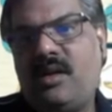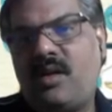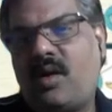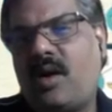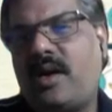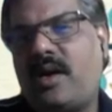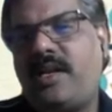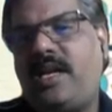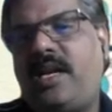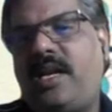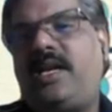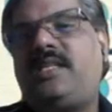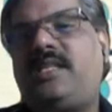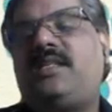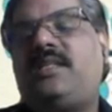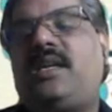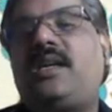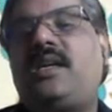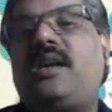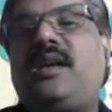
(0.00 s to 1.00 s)
coordinates
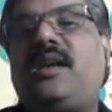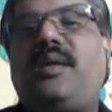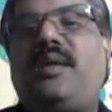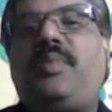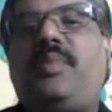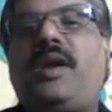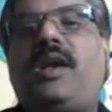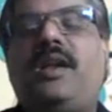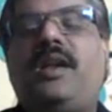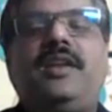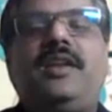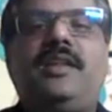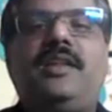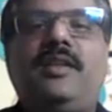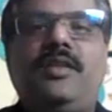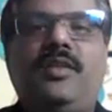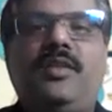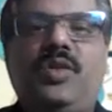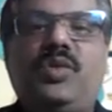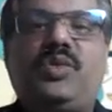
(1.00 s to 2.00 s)
that are typically
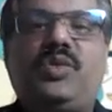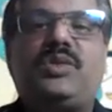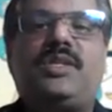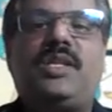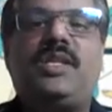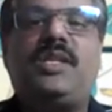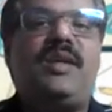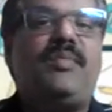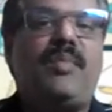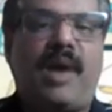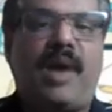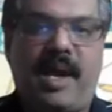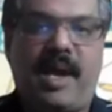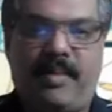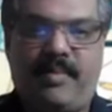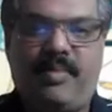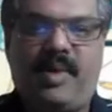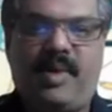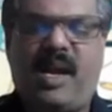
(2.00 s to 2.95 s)
used in a map.